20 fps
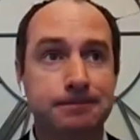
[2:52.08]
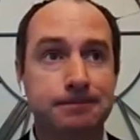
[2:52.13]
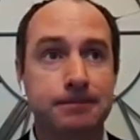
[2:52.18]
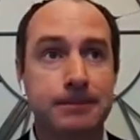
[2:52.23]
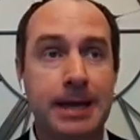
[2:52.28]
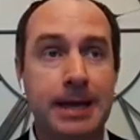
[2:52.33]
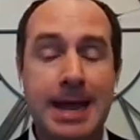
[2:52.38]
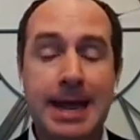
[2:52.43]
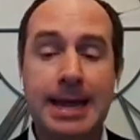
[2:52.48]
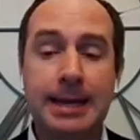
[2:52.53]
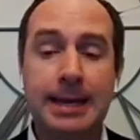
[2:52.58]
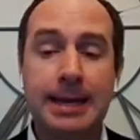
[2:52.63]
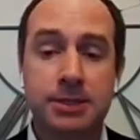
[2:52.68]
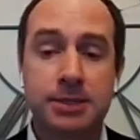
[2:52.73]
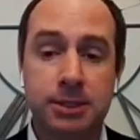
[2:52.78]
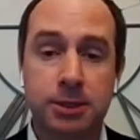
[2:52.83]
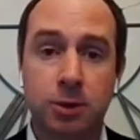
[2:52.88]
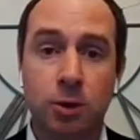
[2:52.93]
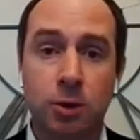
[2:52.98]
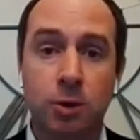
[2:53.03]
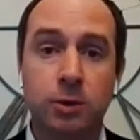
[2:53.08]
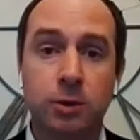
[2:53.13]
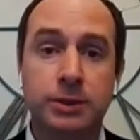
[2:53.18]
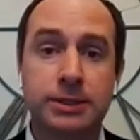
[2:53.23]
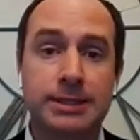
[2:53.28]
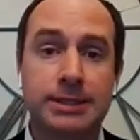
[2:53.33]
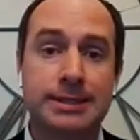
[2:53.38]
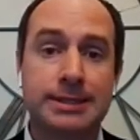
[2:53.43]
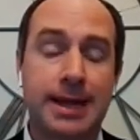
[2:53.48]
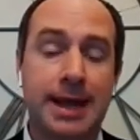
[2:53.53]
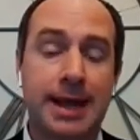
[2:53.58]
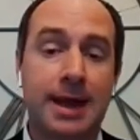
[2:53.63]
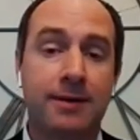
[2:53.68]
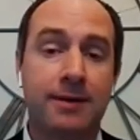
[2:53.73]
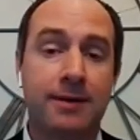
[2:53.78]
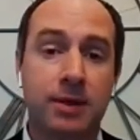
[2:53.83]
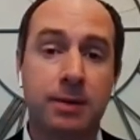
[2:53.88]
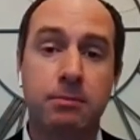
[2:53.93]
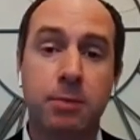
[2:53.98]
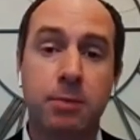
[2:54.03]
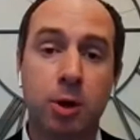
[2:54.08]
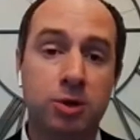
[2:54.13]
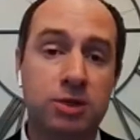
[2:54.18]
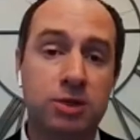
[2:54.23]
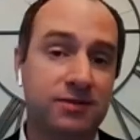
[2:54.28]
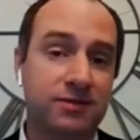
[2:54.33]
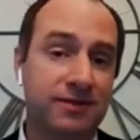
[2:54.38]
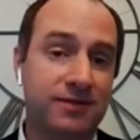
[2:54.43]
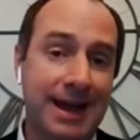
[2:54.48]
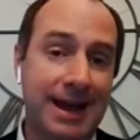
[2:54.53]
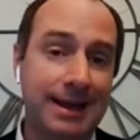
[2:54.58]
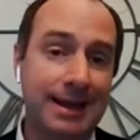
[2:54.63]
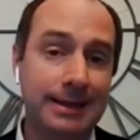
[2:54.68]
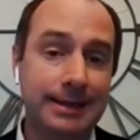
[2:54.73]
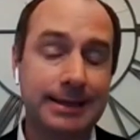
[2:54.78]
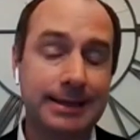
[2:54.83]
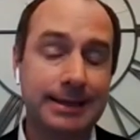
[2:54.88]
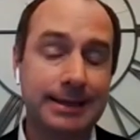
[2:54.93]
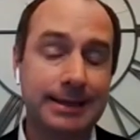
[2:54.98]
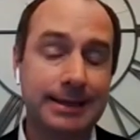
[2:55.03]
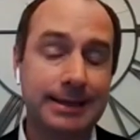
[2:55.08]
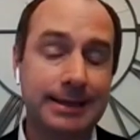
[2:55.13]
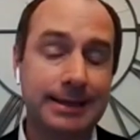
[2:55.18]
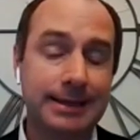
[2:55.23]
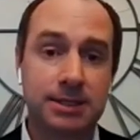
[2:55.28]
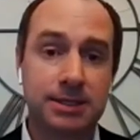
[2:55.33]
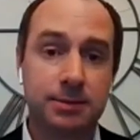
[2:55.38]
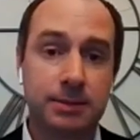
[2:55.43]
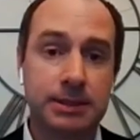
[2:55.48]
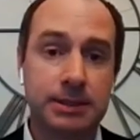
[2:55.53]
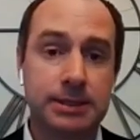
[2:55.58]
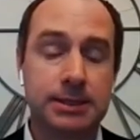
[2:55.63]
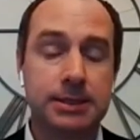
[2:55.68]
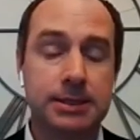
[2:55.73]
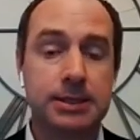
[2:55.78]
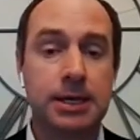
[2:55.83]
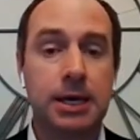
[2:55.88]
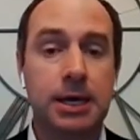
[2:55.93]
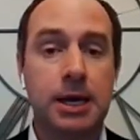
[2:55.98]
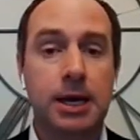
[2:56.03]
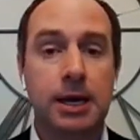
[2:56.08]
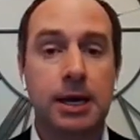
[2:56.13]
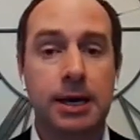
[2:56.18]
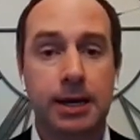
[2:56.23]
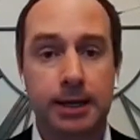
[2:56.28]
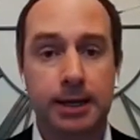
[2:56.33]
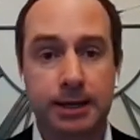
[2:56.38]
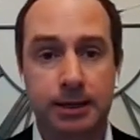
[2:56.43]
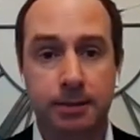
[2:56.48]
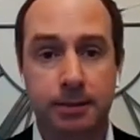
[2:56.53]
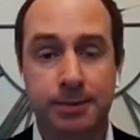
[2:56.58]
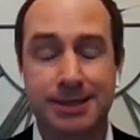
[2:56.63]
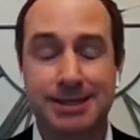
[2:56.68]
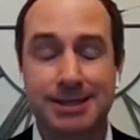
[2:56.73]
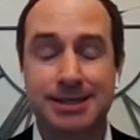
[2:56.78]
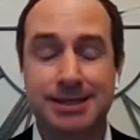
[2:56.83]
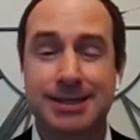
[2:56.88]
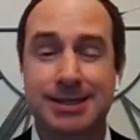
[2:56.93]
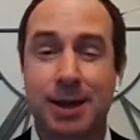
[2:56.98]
aims and goals is to have the most valid assessments in the business.